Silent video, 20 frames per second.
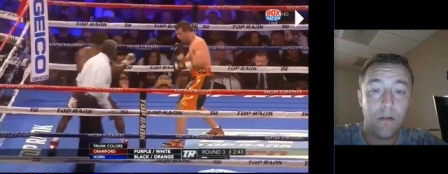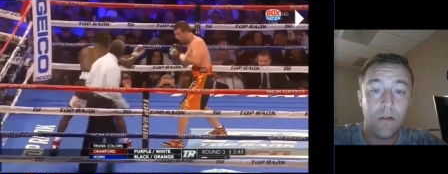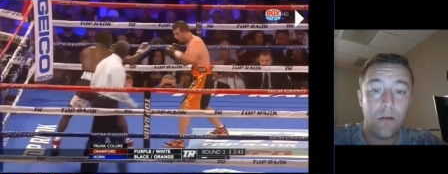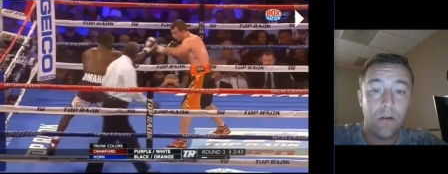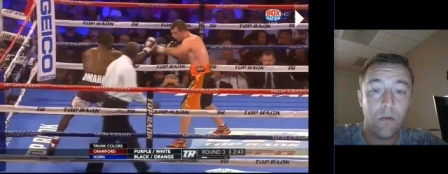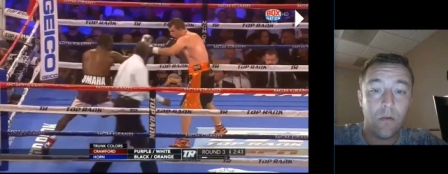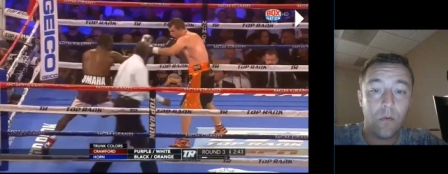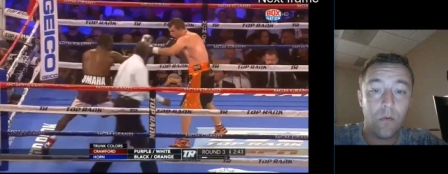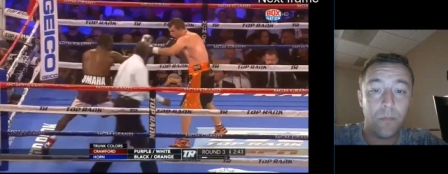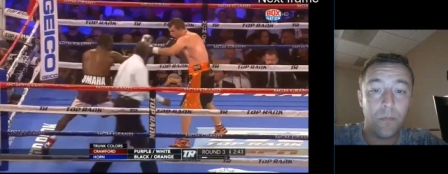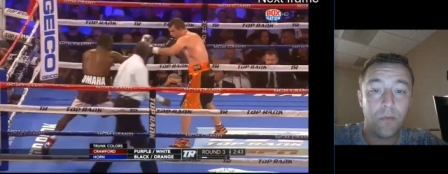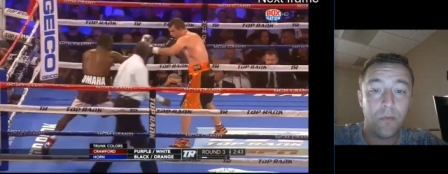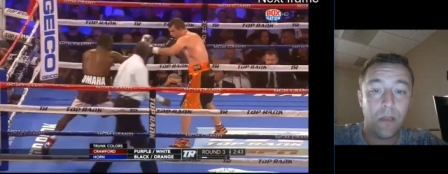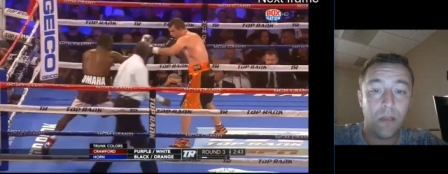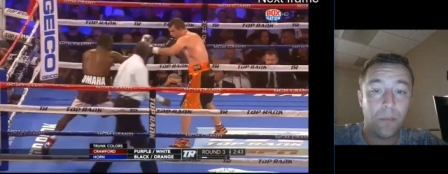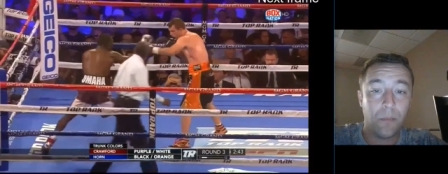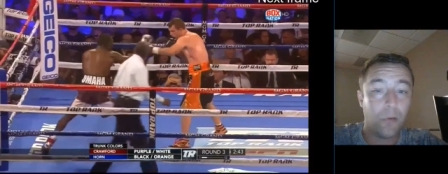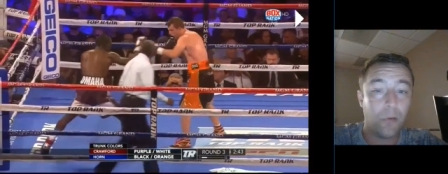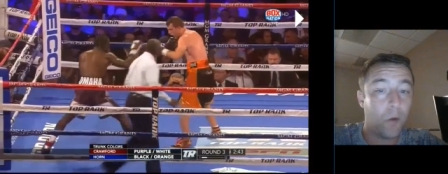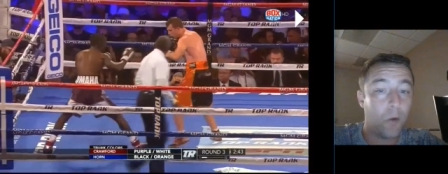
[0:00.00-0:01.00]
whoops,
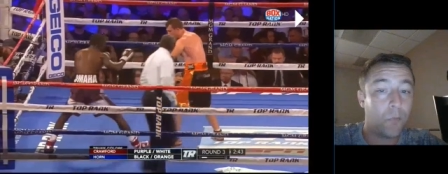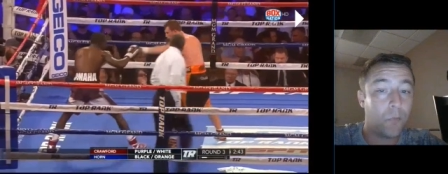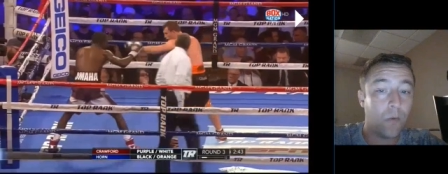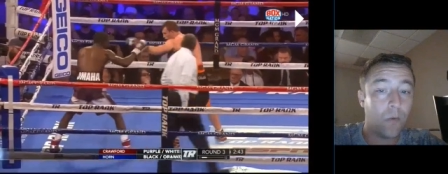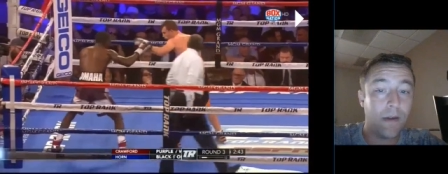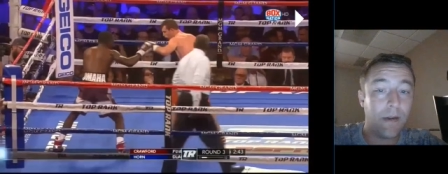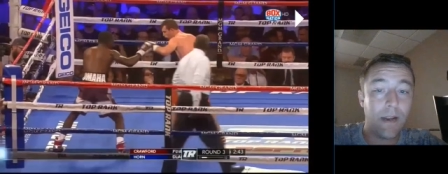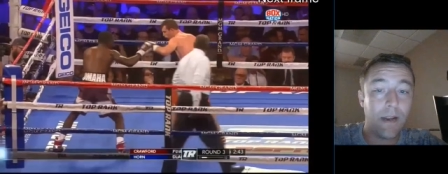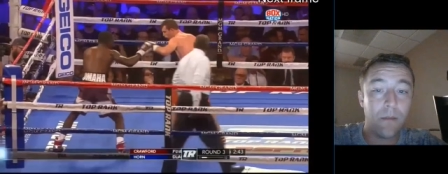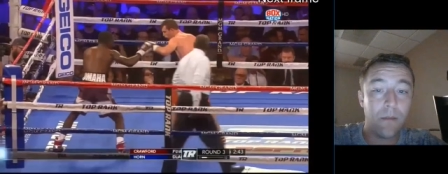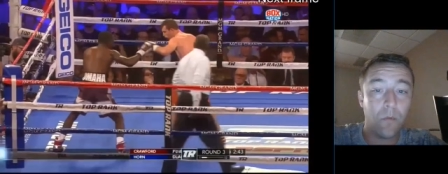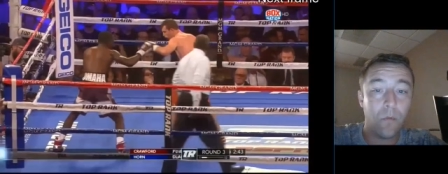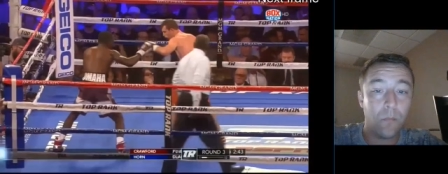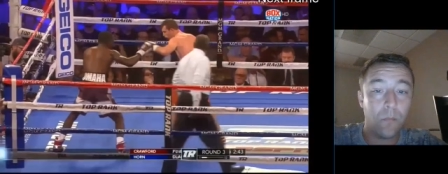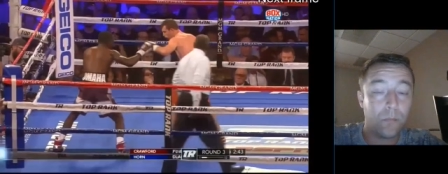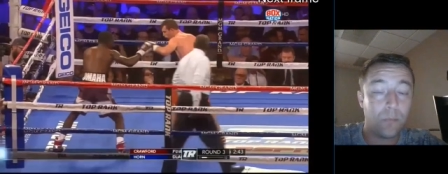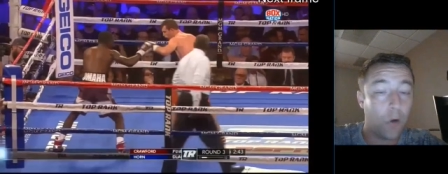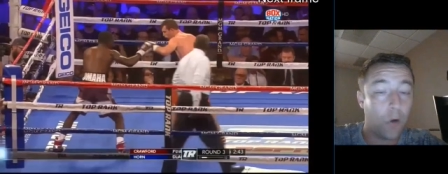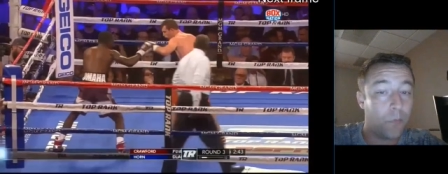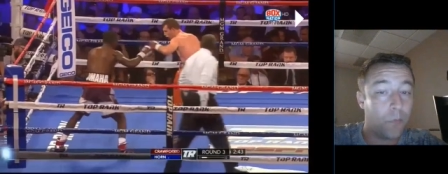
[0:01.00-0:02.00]
he probes one time,
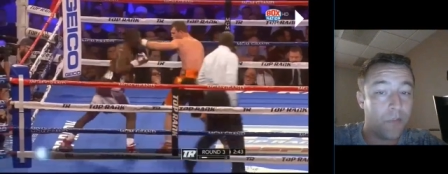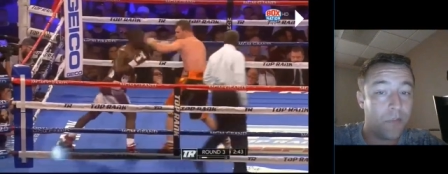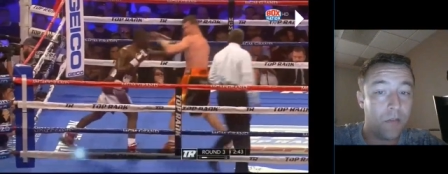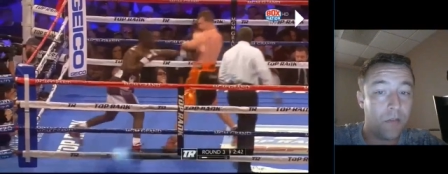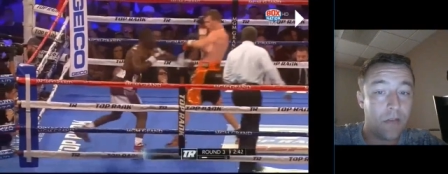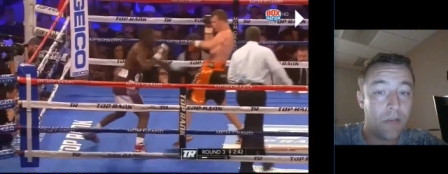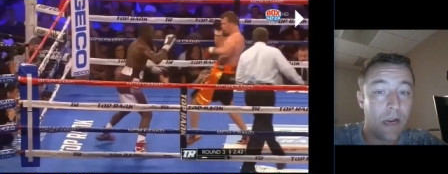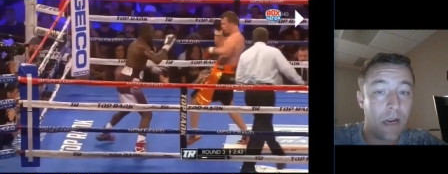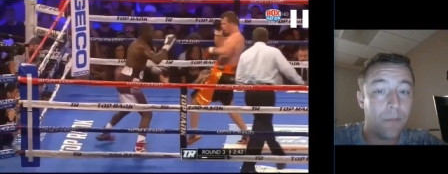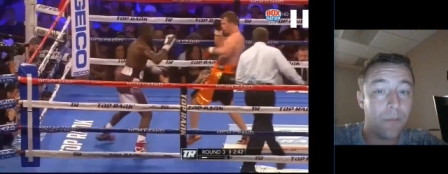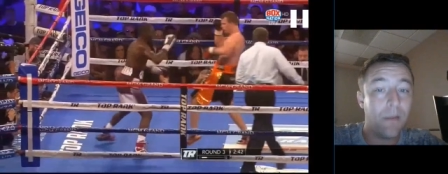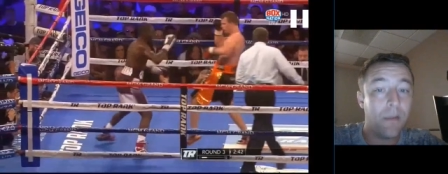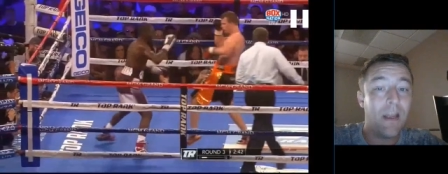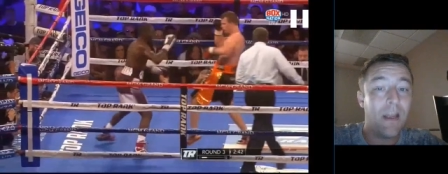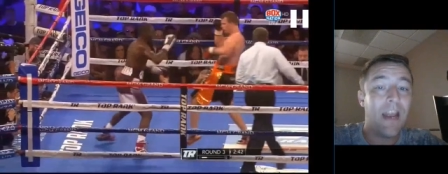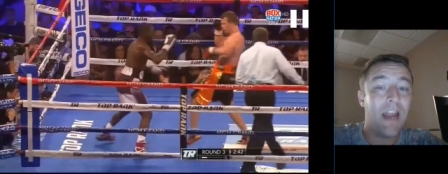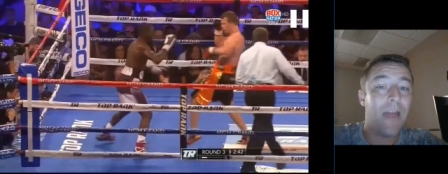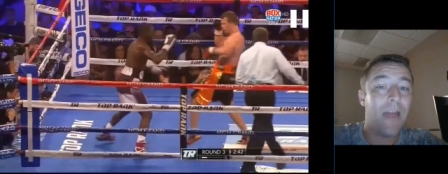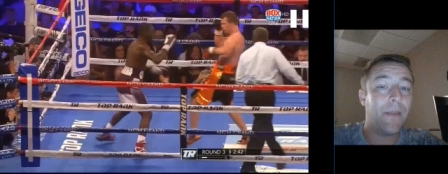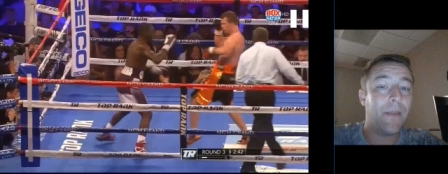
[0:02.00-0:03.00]
probes two time,
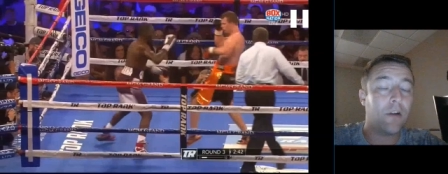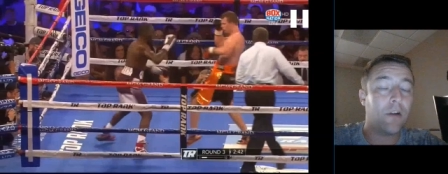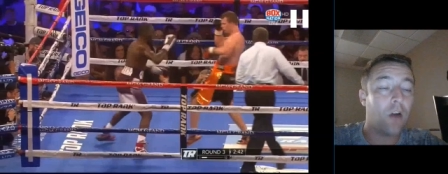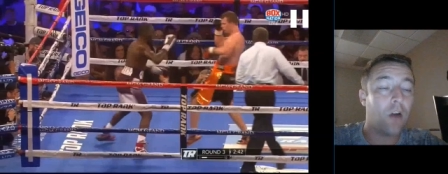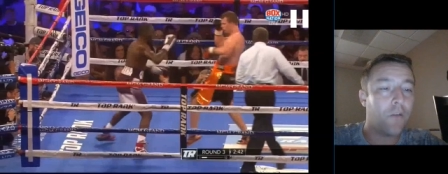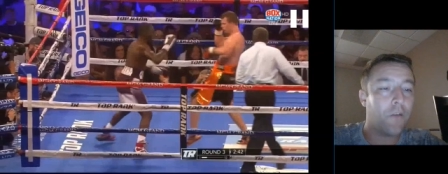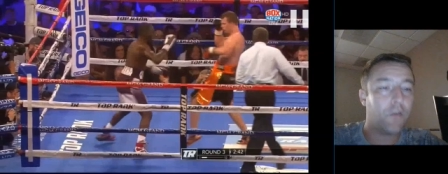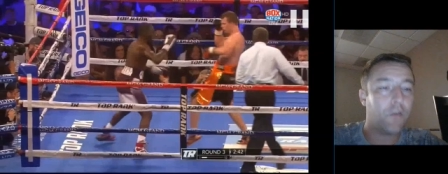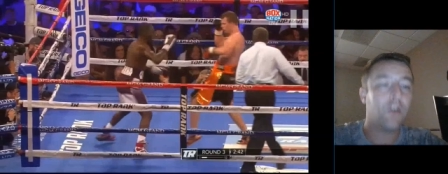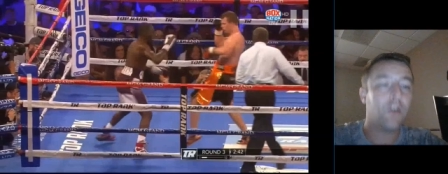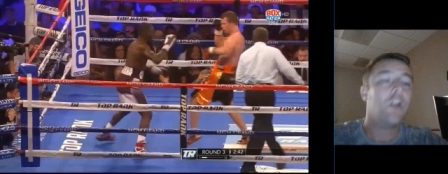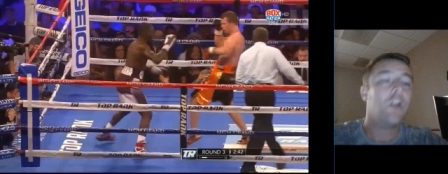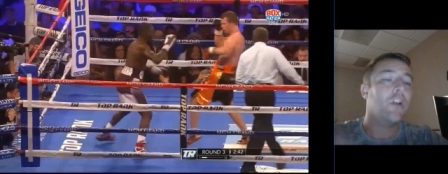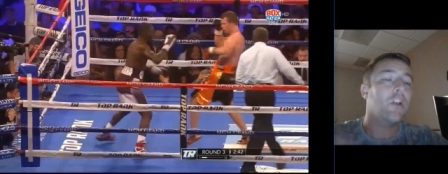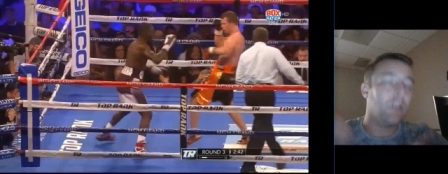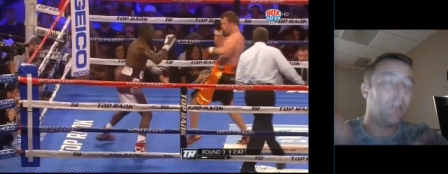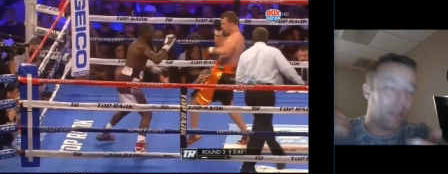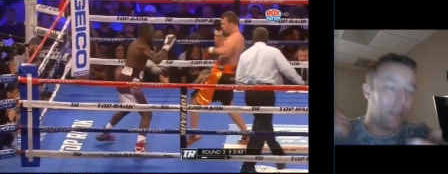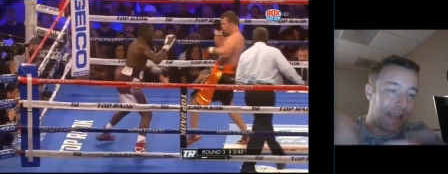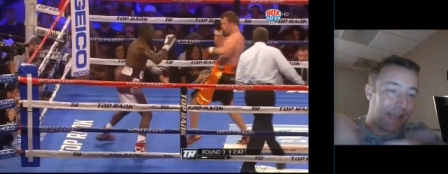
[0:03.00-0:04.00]
and then Crawford
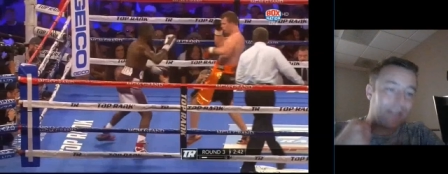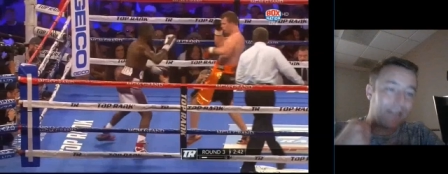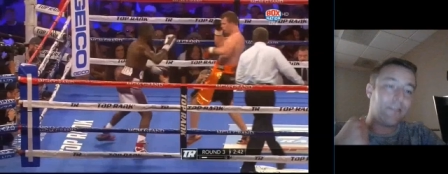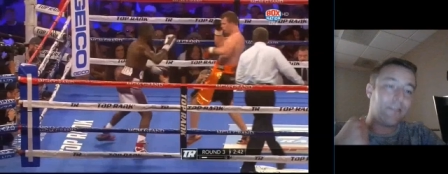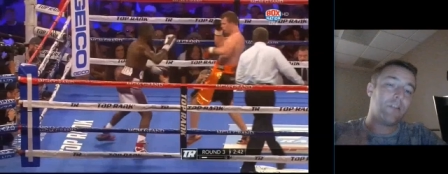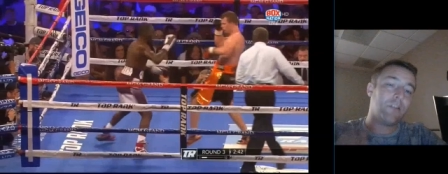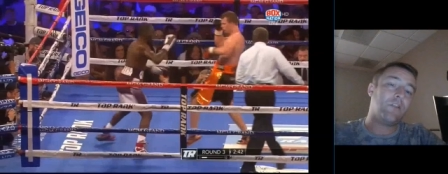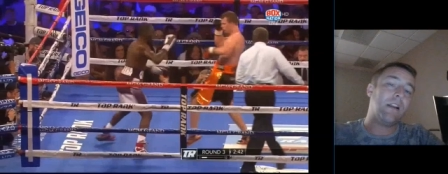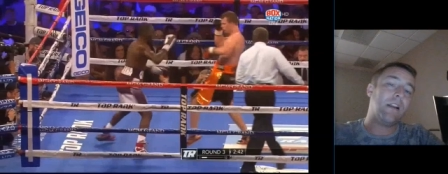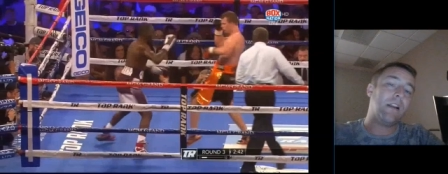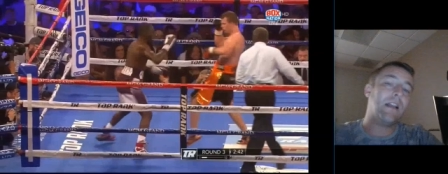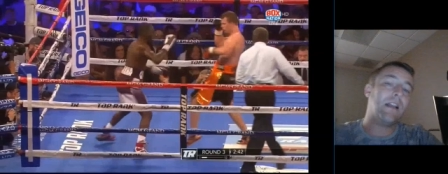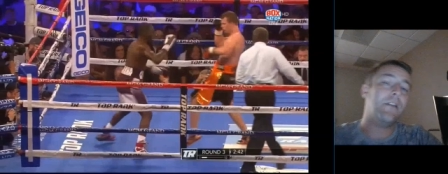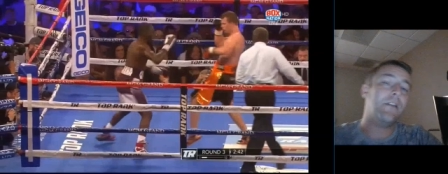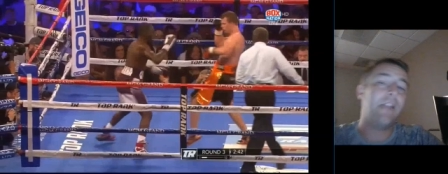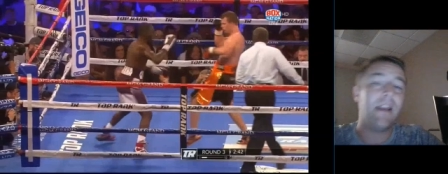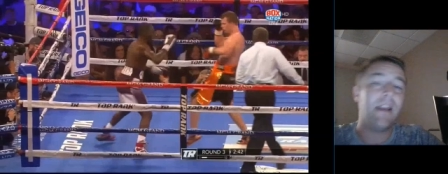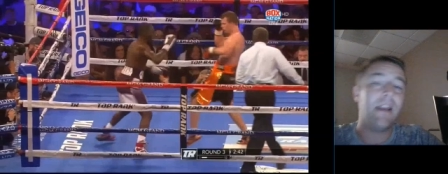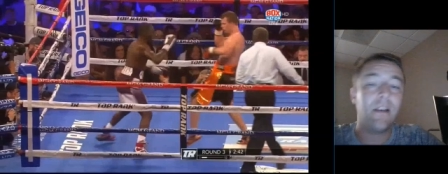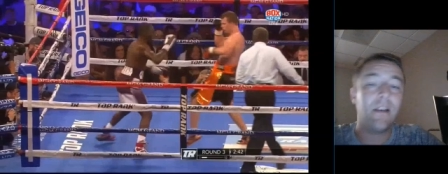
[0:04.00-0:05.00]
lands a straight left
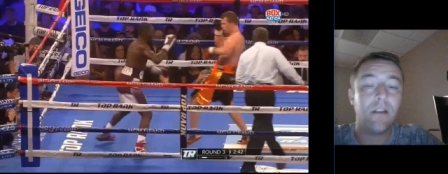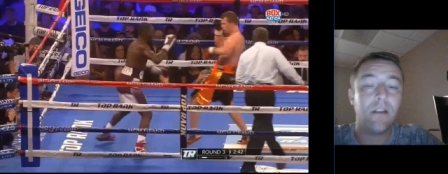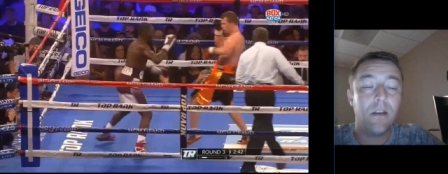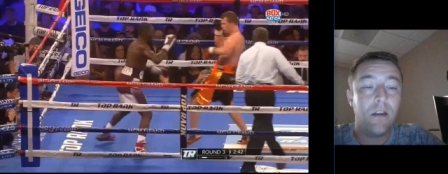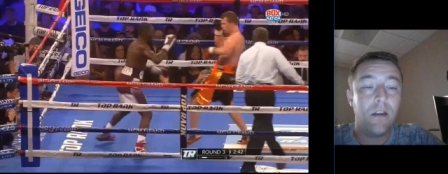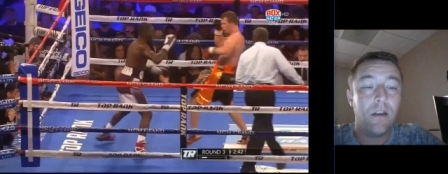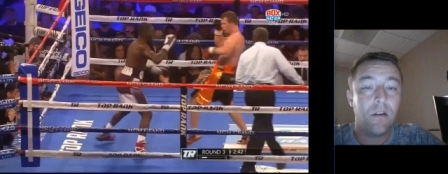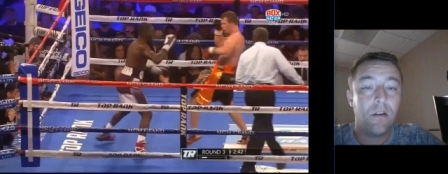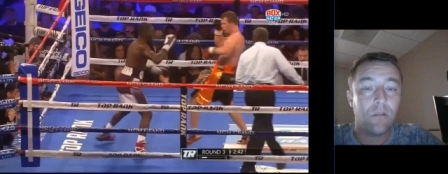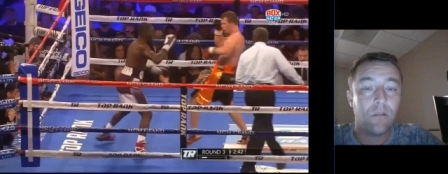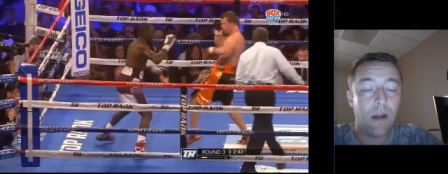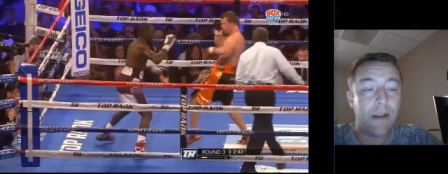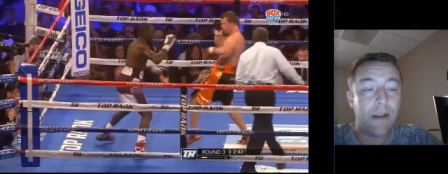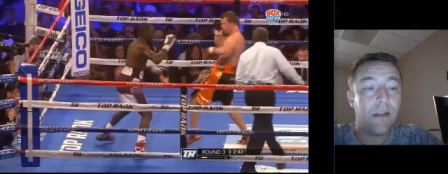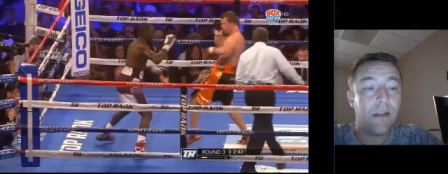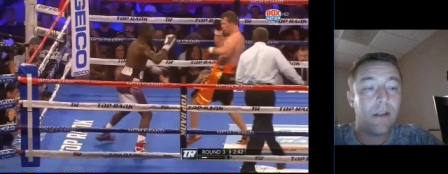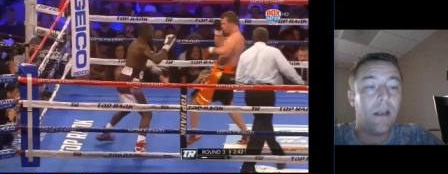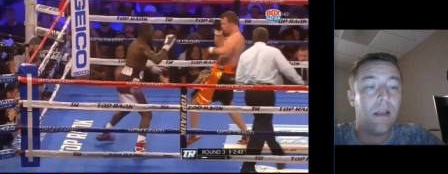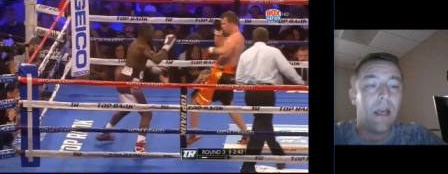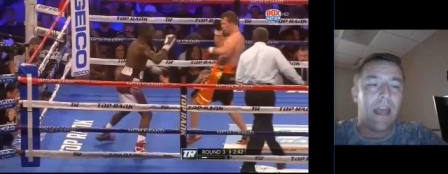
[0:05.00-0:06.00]
hand, right?